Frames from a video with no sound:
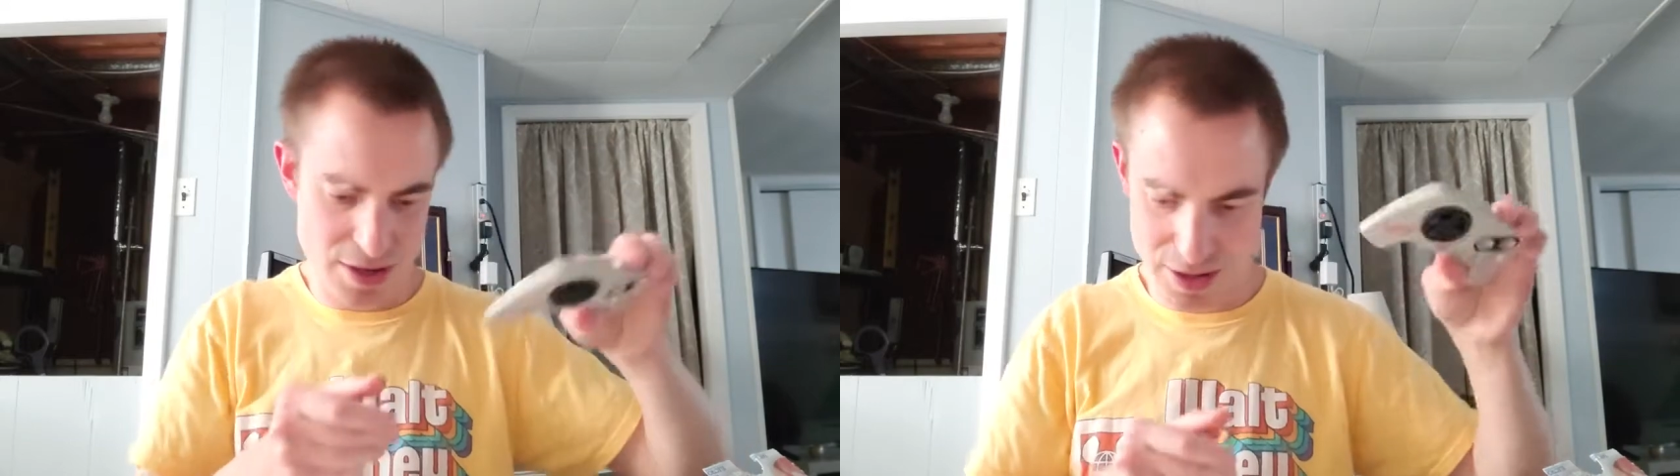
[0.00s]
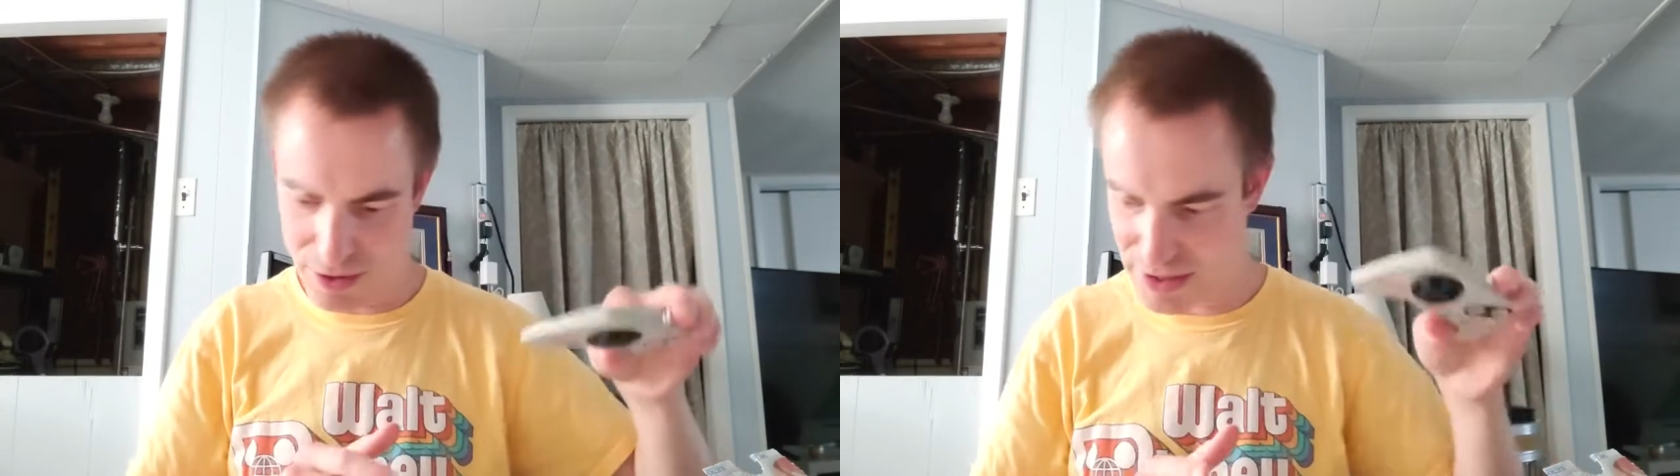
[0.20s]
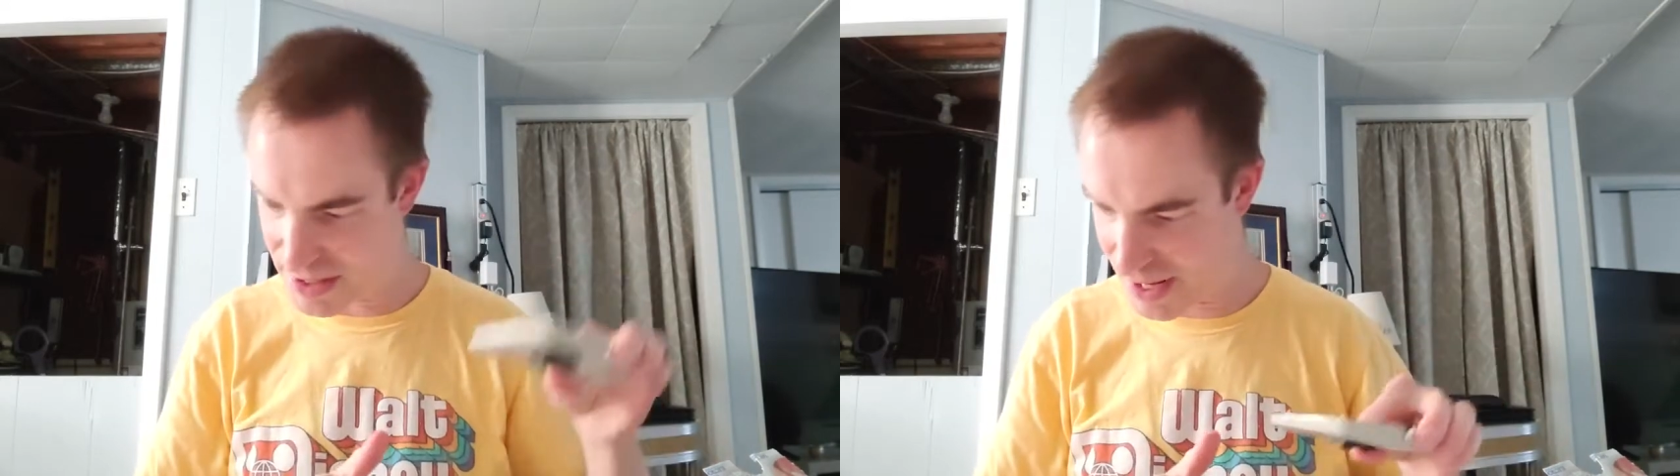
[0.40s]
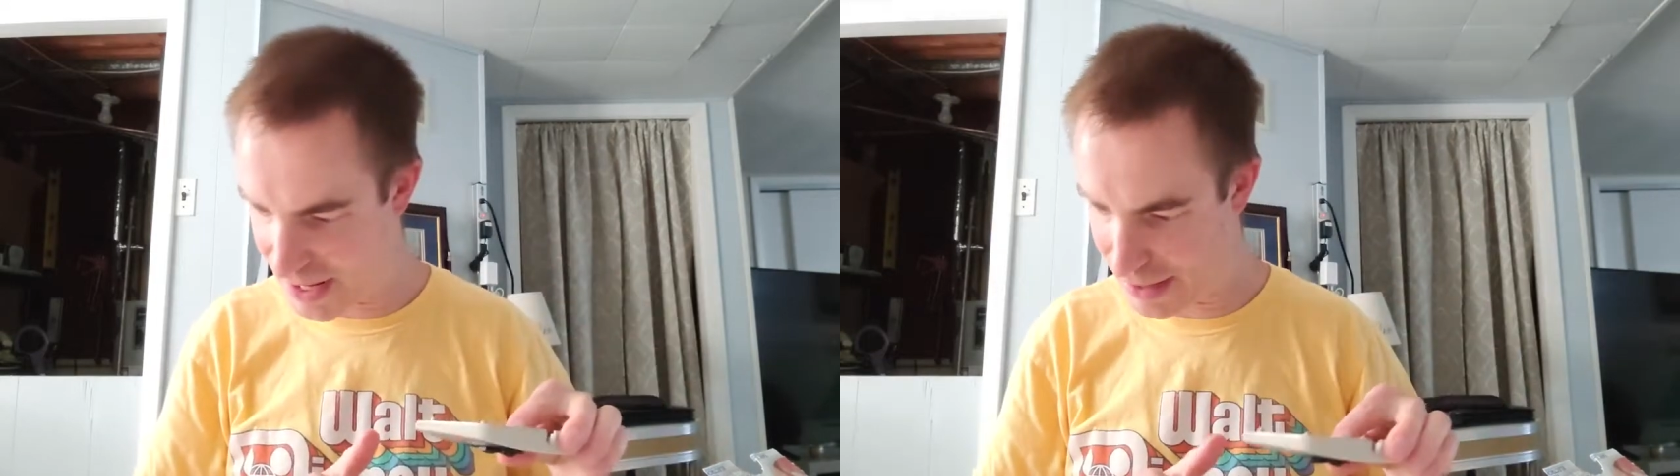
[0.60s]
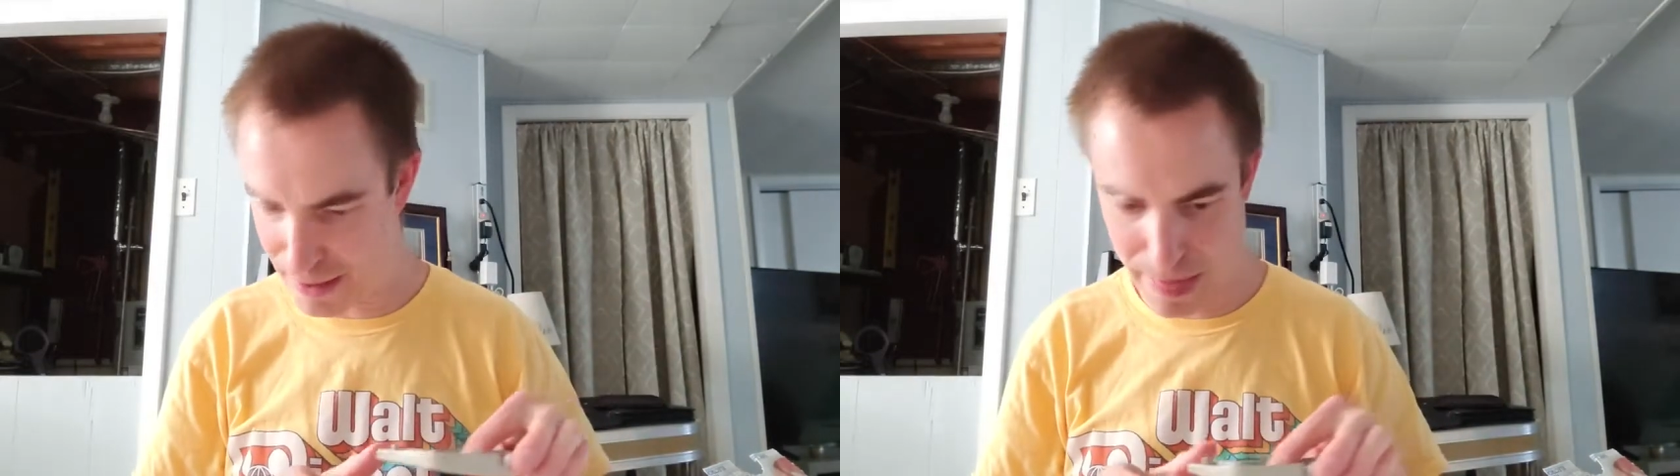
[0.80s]
there's
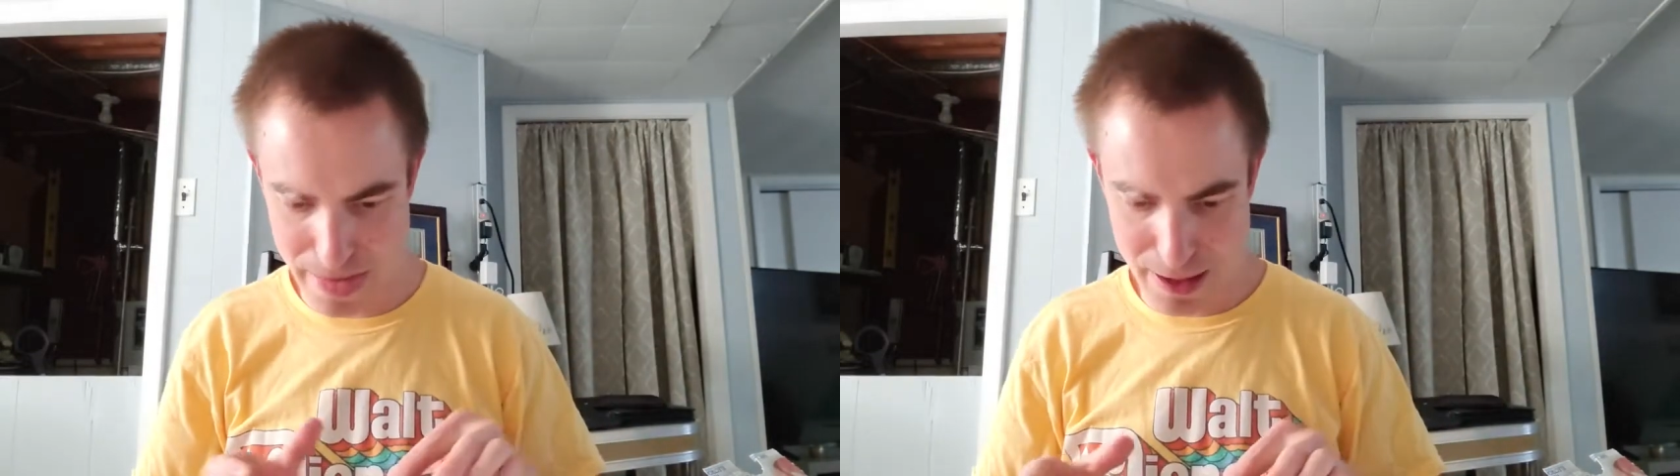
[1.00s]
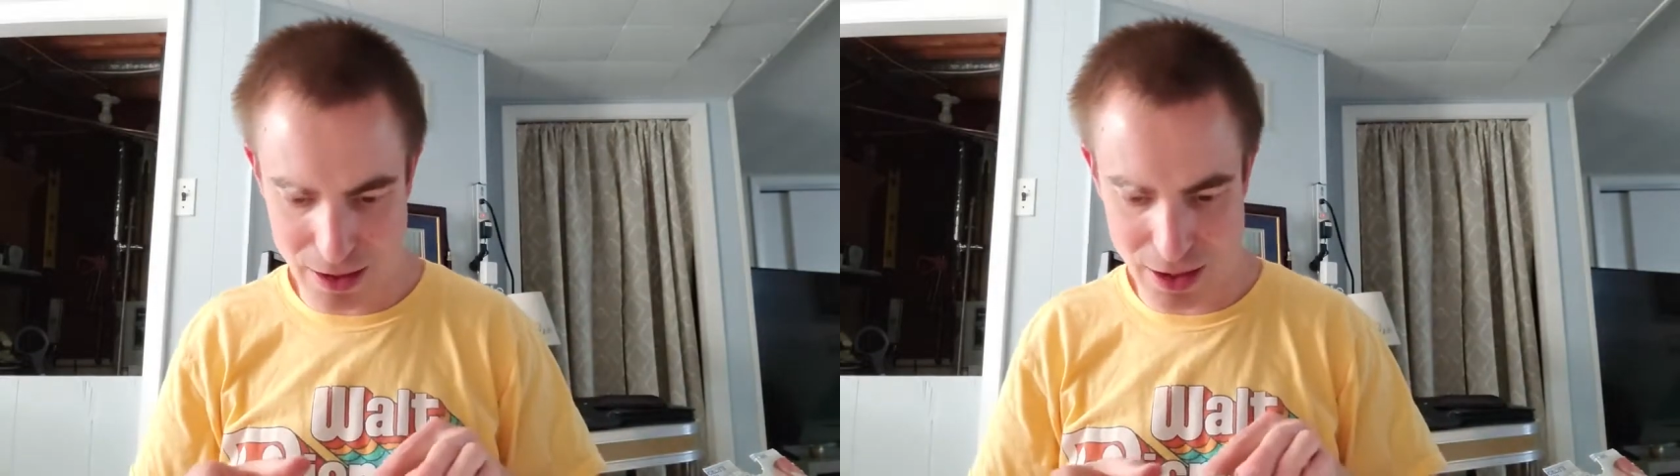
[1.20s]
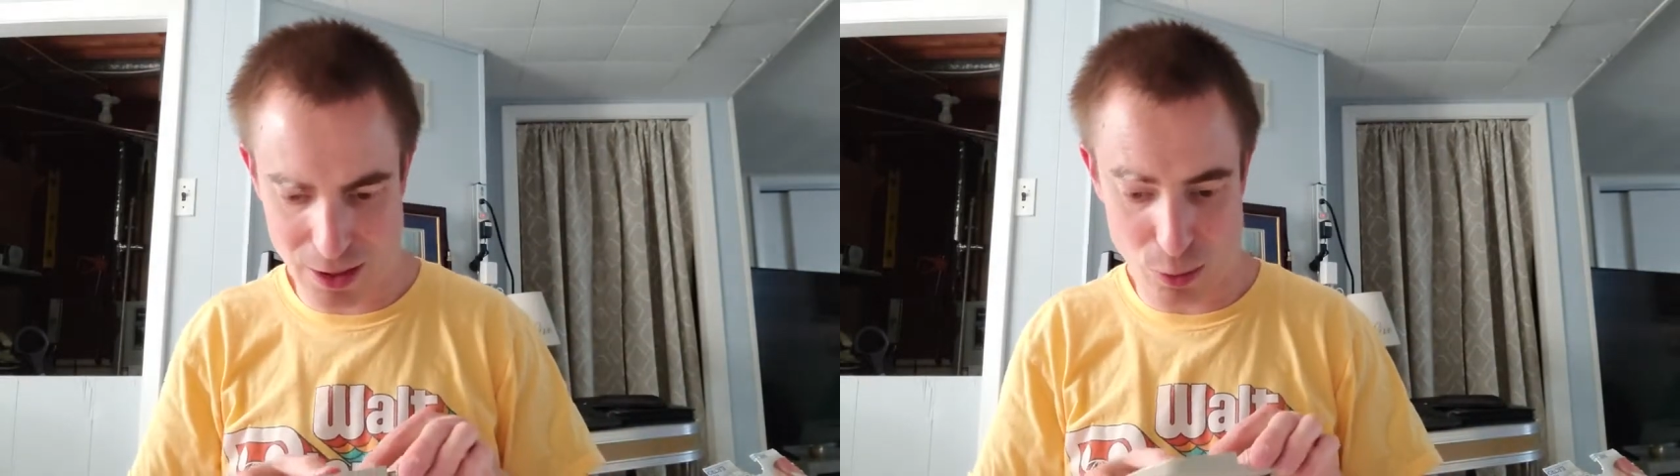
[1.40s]
that. Um,